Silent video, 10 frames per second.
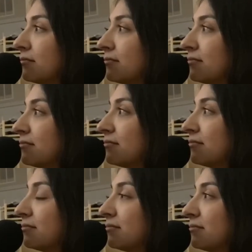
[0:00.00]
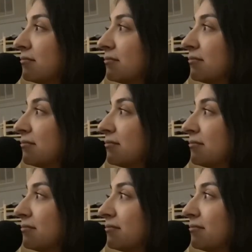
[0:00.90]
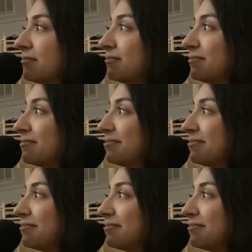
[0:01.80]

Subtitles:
(not speaking)